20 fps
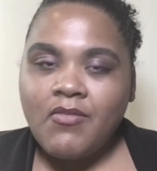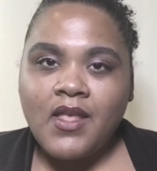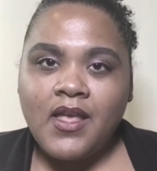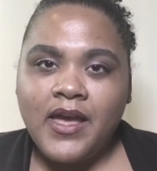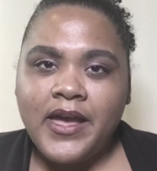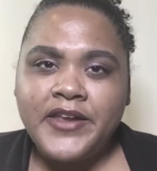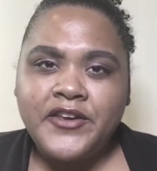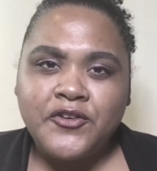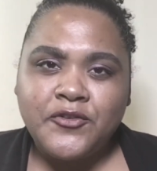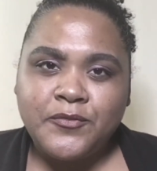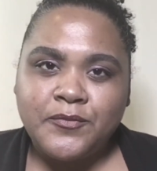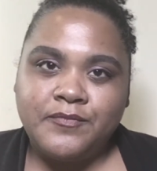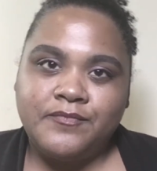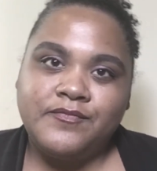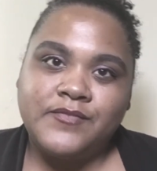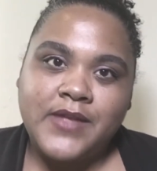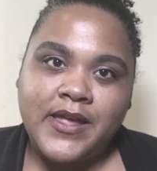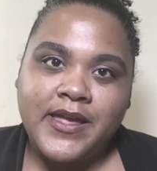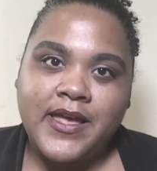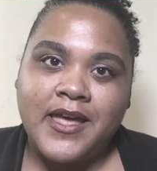I don't,
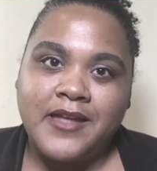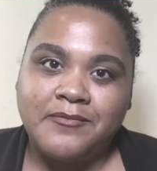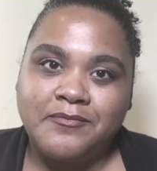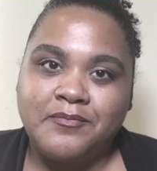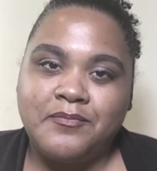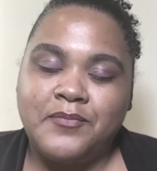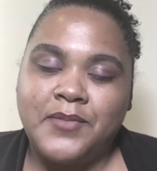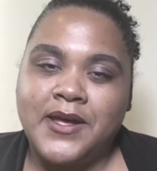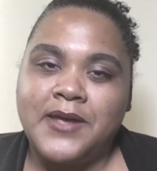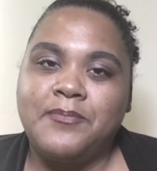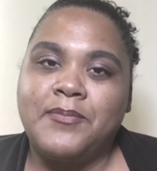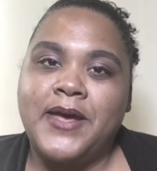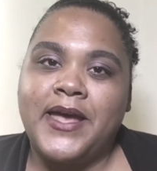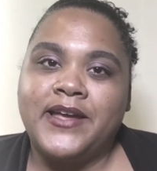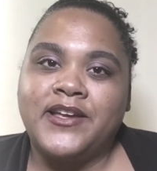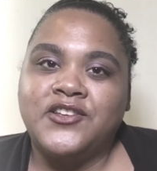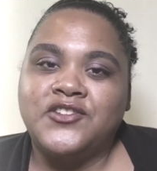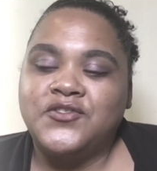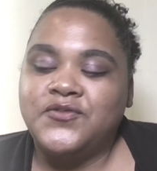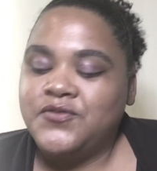again, buy
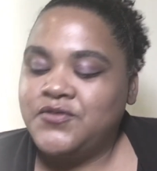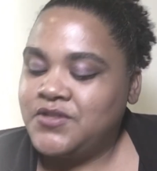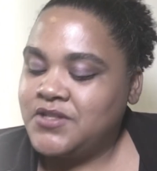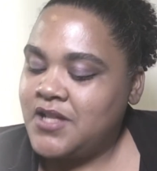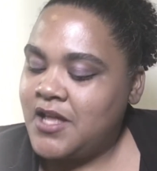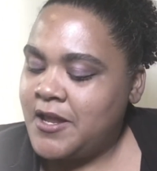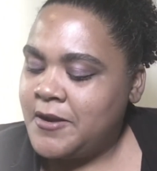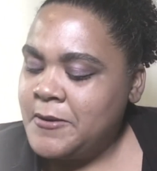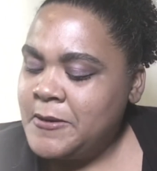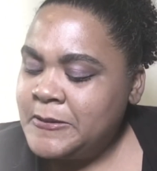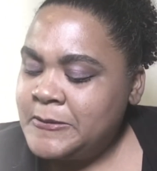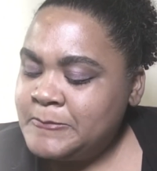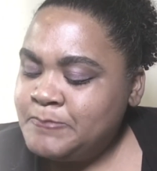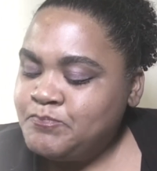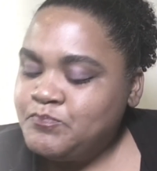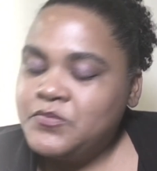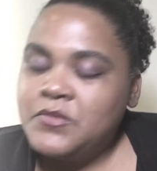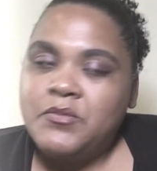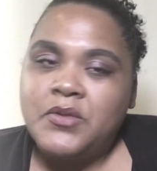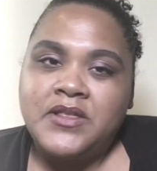packaged foods a lot.
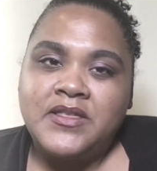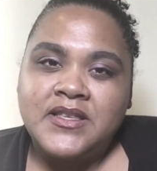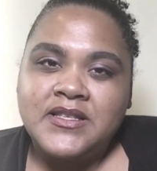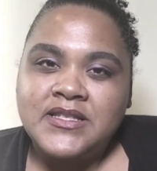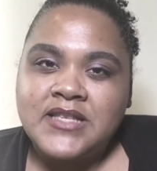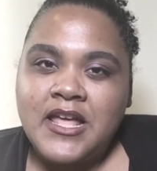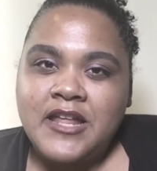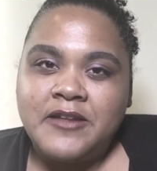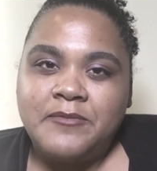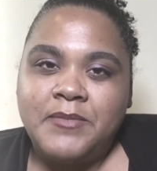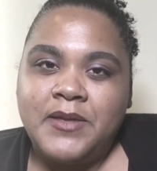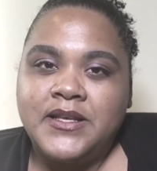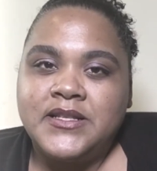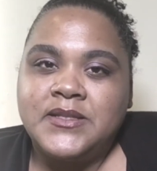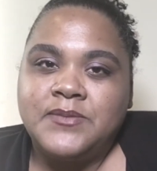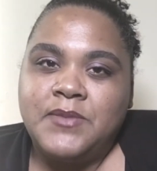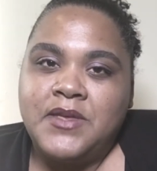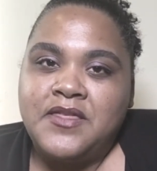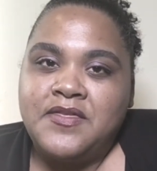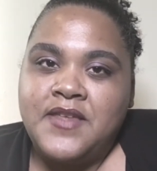But this kind of
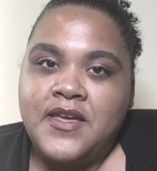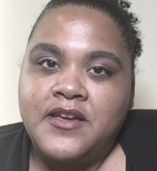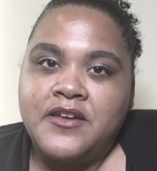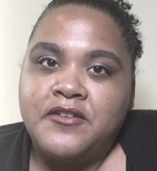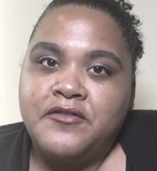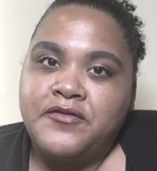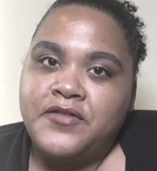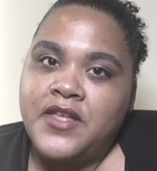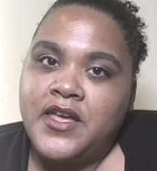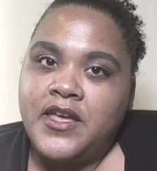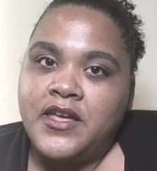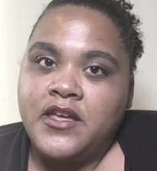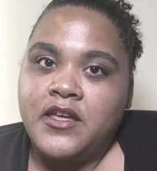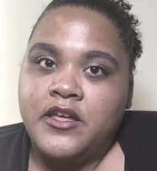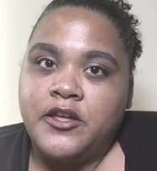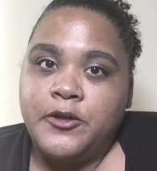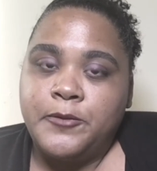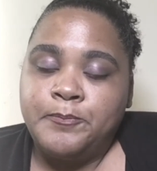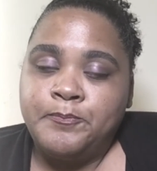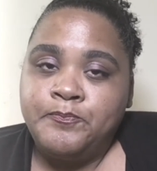makes me think of like
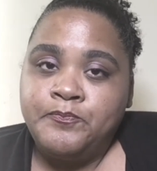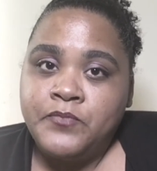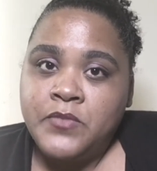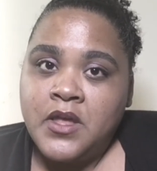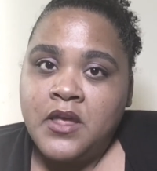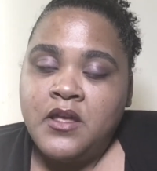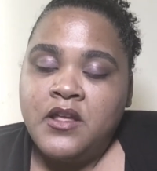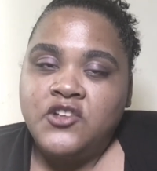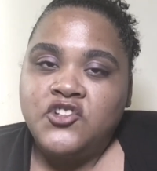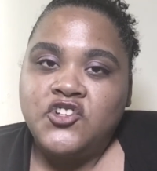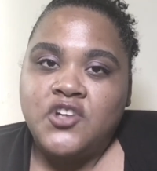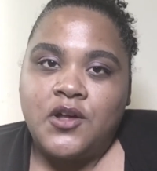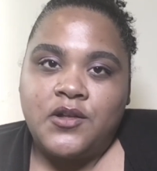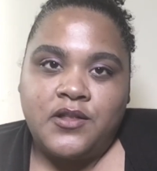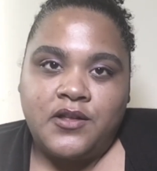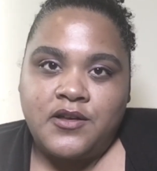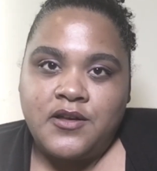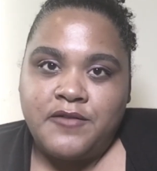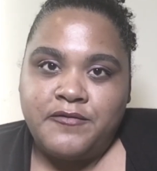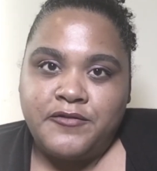a
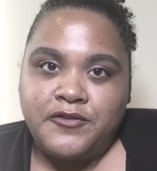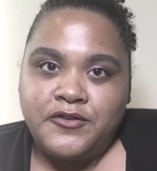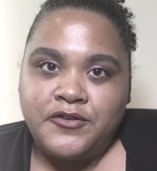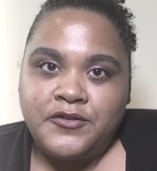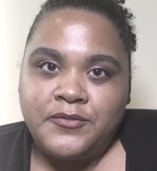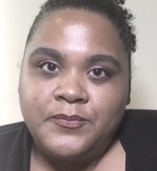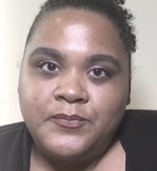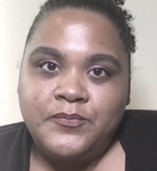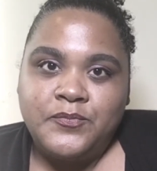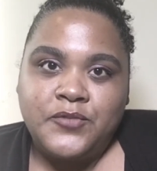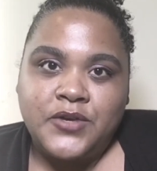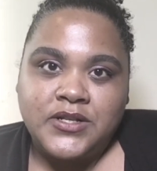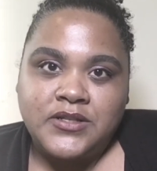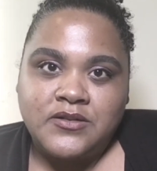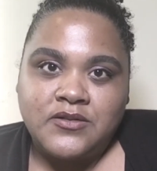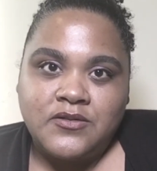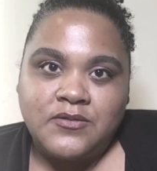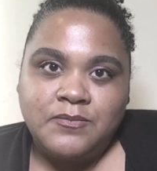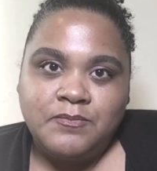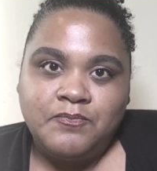chocolate-covered
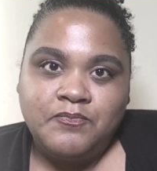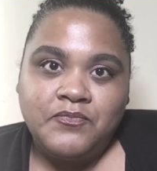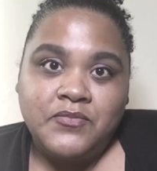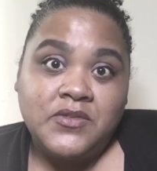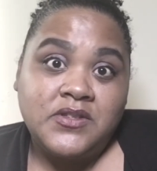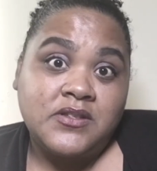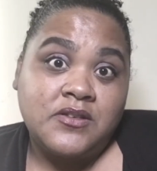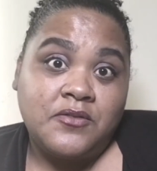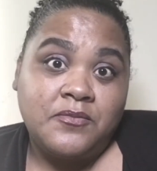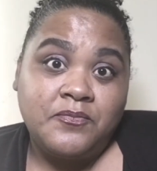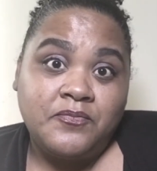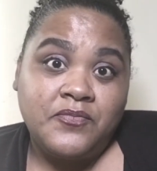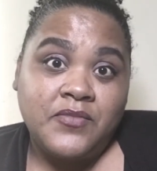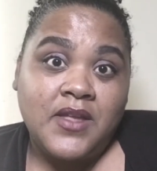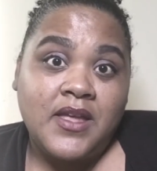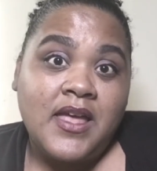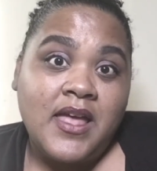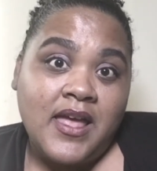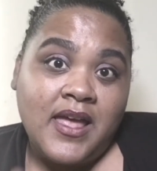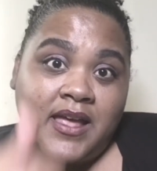pretzel. So,
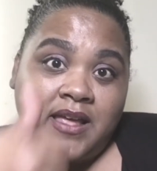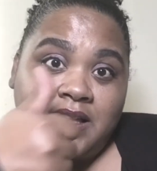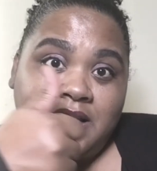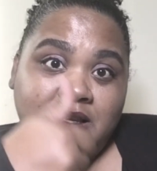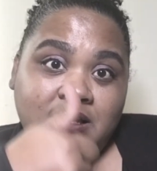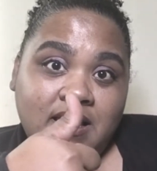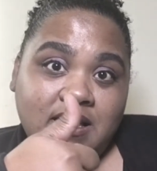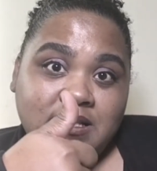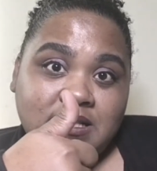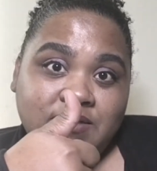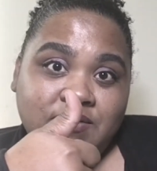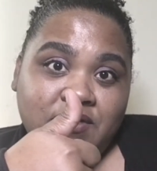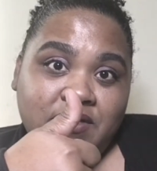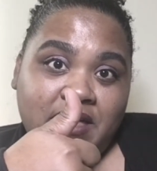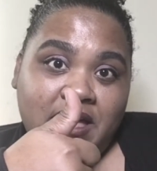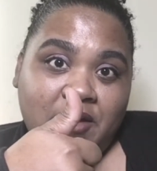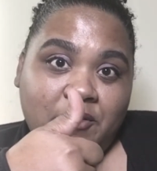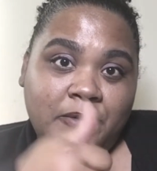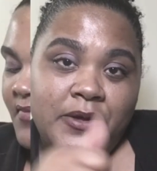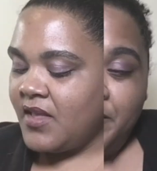yes for
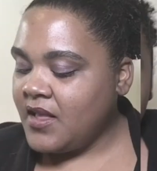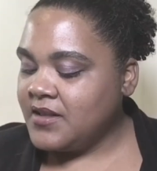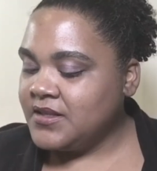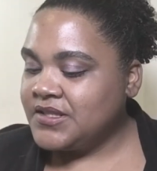that one.